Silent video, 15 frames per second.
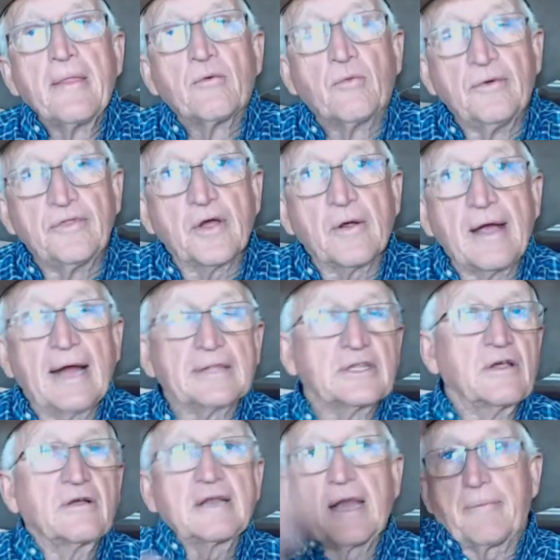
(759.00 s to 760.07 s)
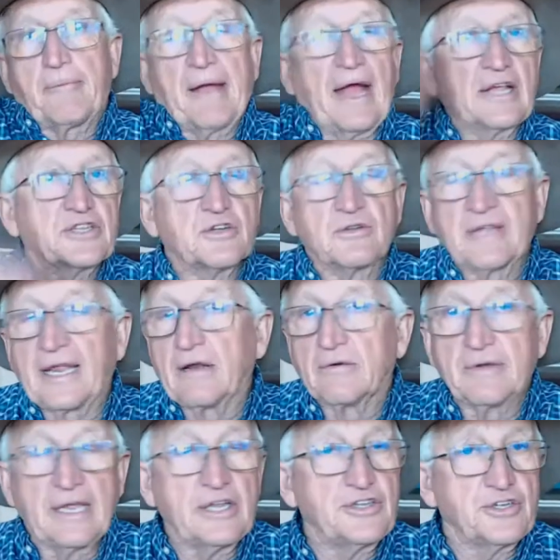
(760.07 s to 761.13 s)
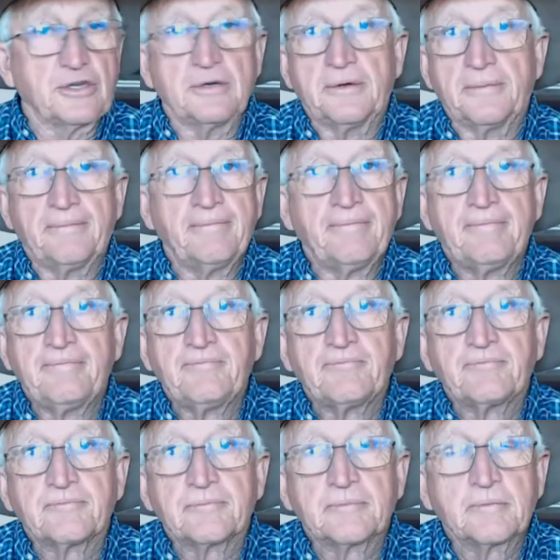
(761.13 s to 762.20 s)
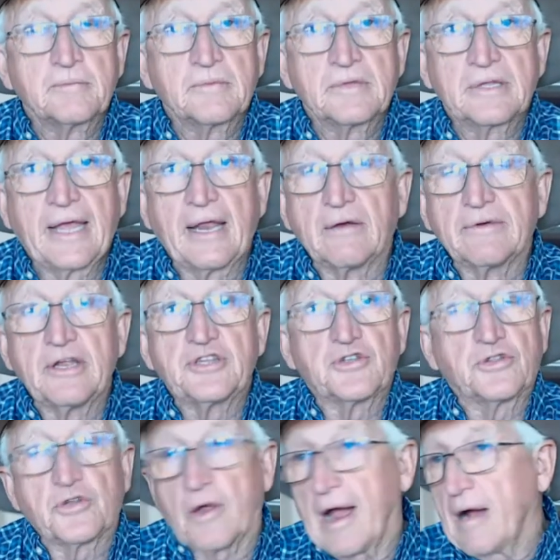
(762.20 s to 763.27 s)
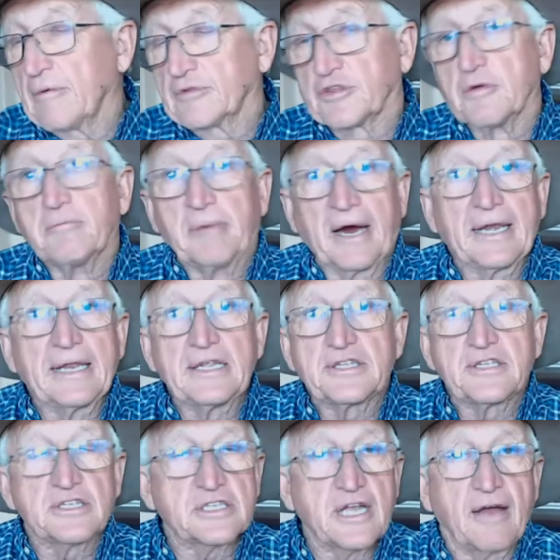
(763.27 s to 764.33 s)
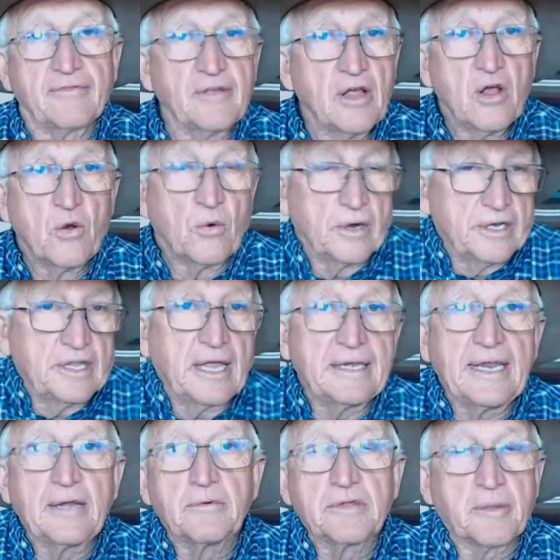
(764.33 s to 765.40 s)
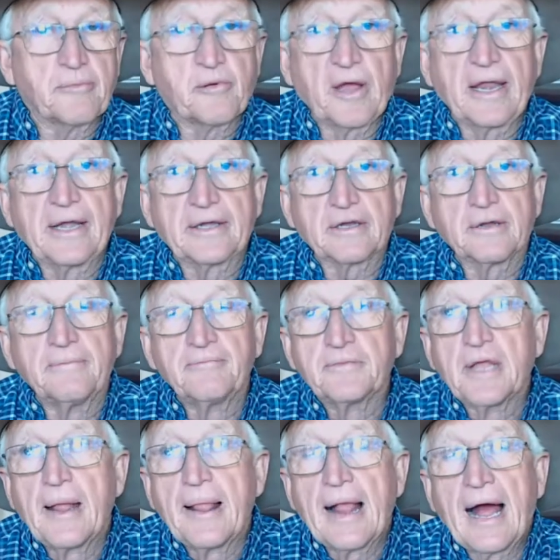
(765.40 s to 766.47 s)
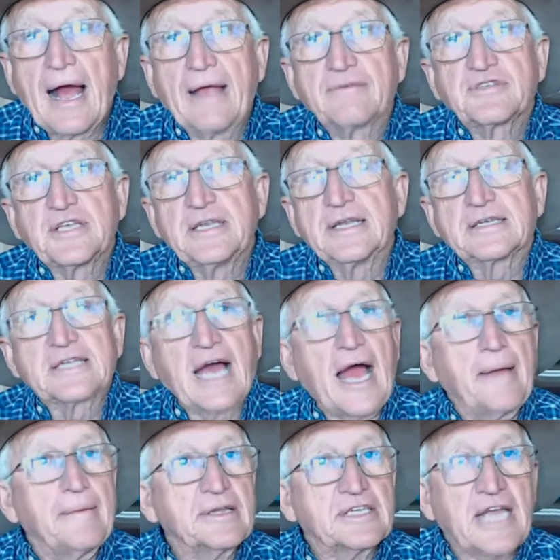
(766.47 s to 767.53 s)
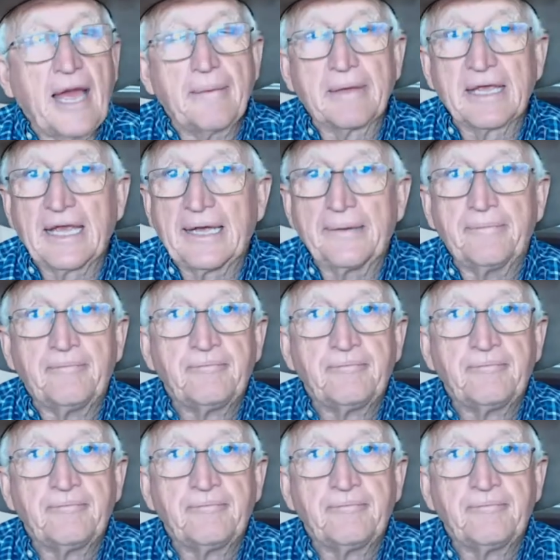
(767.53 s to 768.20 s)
when they're out there in that pasture they don't need you they don't need you they're out with their buddies and stuff what do they need with a predator i have seen it time and time again